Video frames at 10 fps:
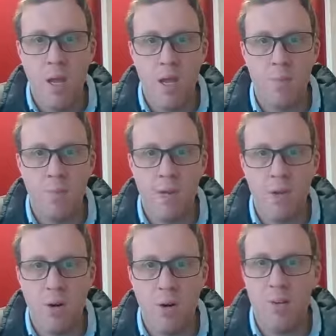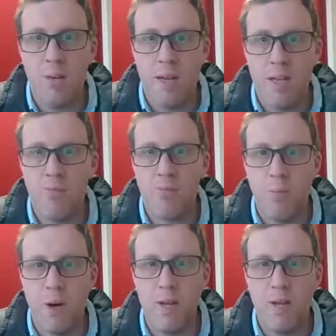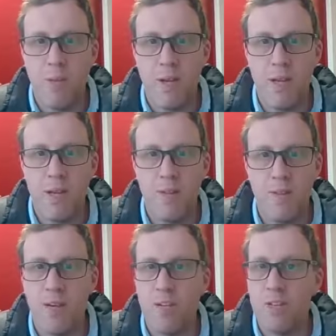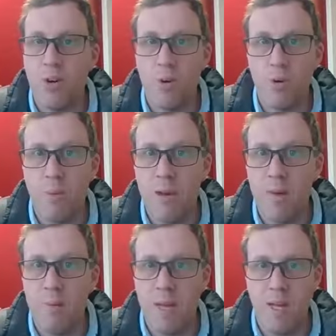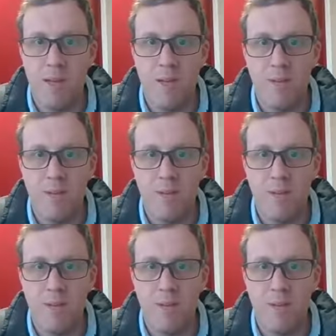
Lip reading: it's been God that has reminded me that it's not all about me,